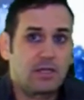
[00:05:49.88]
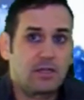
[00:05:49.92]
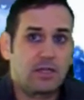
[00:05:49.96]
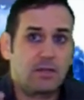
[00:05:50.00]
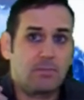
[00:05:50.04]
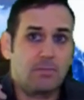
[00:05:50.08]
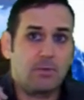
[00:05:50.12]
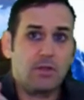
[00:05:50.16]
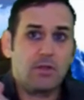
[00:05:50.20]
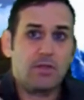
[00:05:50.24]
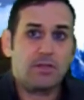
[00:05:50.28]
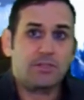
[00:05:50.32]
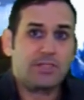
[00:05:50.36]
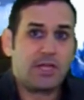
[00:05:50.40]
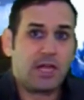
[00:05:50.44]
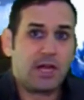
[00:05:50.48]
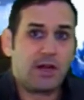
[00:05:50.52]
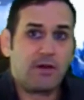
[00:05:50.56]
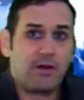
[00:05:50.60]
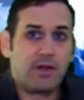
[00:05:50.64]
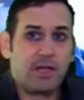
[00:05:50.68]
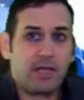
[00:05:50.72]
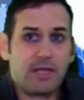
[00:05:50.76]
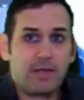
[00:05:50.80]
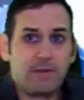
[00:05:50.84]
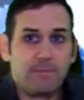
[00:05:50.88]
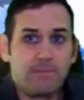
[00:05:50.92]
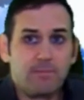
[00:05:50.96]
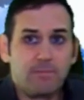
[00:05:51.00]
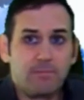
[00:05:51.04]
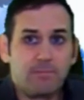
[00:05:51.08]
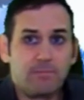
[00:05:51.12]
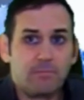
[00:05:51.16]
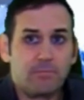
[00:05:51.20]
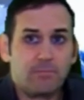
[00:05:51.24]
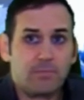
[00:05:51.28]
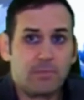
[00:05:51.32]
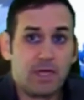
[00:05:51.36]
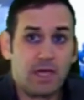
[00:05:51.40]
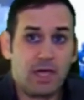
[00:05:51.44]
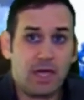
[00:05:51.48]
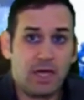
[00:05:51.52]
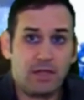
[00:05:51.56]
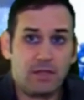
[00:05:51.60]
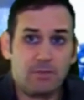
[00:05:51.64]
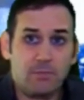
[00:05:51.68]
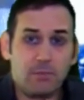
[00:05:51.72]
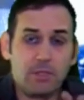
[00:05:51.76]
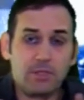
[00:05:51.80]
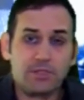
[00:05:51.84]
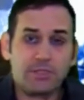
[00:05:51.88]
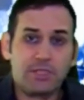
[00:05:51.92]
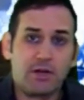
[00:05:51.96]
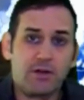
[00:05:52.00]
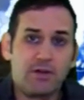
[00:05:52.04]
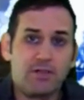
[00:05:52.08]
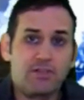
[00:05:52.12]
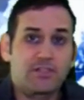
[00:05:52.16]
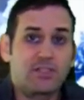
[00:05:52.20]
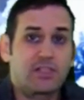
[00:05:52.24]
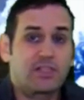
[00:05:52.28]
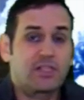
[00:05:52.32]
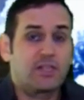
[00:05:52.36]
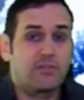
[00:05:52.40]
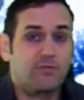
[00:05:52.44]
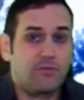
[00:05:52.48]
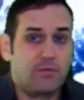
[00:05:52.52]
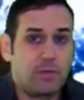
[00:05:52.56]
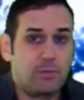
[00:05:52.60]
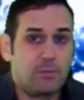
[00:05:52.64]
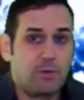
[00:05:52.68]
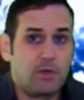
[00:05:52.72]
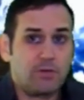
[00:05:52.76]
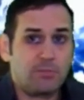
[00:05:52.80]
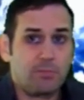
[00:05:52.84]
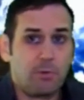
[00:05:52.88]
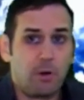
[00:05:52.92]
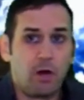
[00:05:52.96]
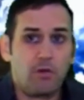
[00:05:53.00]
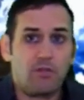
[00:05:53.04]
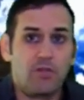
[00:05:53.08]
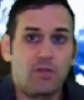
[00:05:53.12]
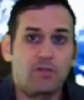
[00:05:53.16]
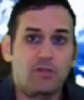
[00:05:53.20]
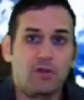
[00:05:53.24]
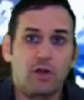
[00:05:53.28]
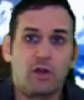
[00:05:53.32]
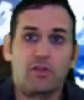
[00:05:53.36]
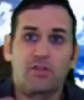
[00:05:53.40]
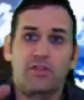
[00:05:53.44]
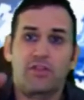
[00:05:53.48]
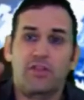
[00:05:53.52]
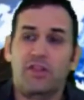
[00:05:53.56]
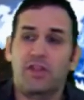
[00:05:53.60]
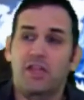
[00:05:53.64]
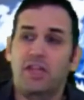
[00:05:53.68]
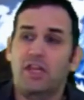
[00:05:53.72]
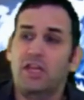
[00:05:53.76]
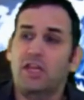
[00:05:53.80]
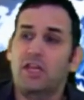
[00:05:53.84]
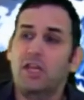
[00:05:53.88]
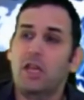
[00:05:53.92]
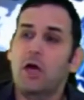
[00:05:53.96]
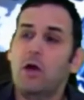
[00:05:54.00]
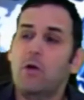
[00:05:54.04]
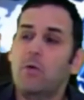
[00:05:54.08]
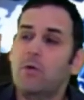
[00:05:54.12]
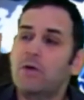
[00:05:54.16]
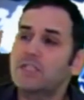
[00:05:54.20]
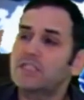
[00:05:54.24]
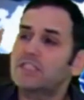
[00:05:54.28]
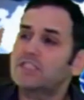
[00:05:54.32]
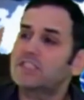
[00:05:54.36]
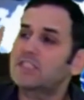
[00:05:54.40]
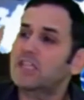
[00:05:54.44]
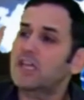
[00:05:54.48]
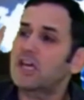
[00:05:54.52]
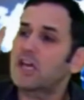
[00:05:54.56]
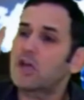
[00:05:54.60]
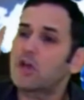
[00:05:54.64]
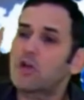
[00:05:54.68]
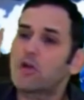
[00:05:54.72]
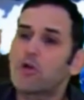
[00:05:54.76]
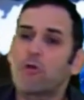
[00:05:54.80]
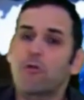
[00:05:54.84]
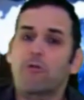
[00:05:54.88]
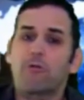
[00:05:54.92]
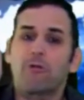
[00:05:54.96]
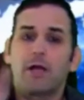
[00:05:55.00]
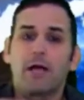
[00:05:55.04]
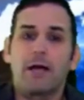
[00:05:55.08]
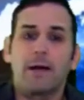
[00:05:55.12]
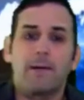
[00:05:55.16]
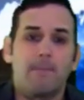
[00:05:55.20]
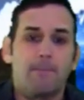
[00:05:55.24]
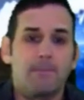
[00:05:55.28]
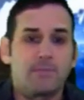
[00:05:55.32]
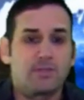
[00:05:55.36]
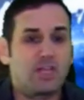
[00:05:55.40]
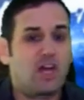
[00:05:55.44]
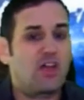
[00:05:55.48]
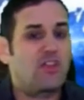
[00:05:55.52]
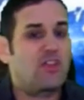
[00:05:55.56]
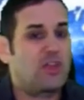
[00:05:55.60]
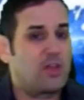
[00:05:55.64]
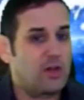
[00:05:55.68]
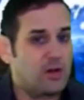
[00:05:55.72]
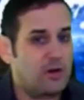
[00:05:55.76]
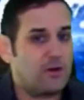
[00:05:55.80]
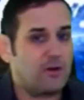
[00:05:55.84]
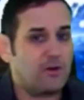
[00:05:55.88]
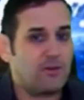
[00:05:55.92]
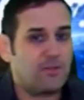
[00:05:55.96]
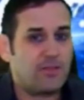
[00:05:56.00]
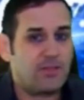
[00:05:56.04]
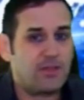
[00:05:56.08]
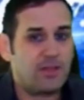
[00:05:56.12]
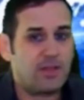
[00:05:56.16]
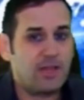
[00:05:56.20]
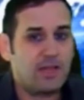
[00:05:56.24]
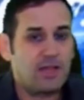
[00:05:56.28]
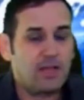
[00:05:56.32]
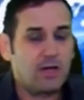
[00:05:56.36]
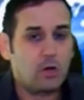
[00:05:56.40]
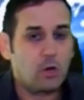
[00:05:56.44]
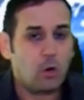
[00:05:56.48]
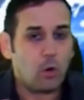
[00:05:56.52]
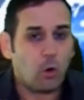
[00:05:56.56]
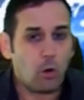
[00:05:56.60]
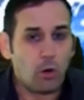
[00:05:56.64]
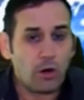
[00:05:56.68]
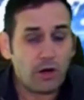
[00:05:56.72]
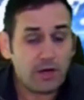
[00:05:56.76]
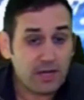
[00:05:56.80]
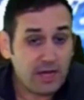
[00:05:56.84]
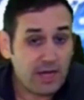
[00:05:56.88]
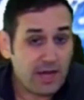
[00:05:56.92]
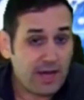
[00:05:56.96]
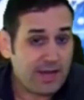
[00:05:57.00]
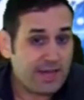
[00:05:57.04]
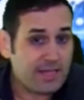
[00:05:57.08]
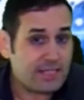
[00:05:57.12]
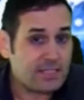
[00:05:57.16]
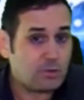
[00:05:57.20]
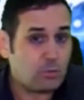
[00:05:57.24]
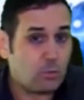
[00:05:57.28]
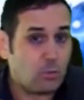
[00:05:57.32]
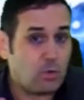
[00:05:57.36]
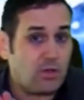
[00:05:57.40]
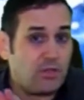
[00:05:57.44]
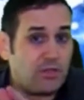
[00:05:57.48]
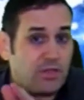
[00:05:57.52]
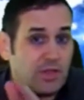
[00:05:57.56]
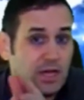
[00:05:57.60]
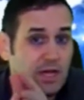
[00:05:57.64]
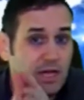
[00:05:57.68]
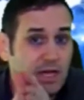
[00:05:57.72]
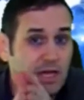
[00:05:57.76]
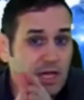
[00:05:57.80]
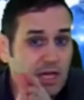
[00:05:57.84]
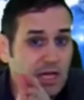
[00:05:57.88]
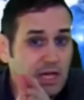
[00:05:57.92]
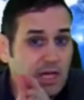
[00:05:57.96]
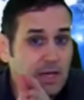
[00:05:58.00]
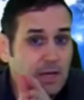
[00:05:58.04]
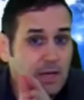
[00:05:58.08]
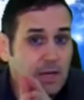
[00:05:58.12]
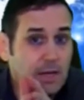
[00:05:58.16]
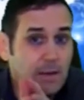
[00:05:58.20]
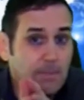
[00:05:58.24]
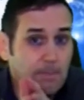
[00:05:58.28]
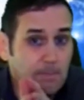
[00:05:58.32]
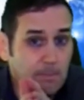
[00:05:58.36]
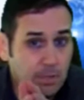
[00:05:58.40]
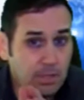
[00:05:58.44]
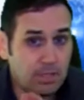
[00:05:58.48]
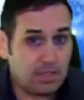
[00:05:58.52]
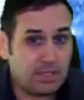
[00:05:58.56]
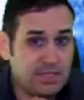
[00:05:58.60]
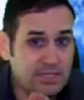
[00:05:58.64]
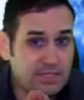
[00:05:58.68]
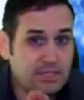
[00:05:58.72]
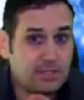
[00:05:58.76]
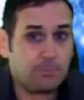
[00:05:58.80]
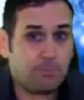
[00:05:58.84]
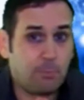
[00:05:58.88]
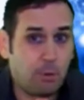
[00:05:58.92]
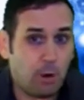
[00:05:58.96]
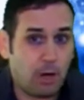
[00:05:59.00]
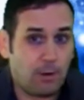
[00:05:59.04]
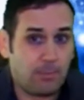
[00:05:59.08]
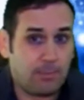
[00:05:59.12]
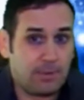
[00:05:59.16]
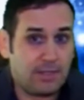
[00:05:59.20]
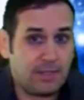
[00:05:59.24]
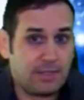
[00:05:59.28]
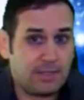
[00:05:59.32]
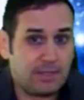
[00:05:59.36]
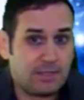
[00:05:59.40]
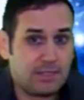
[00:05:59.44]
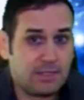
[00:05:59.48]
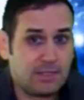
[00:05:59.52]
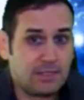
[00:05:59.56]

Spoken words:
The military, and the military is good for the most part, these are the lowest crumbs on the earth, organized with the police department.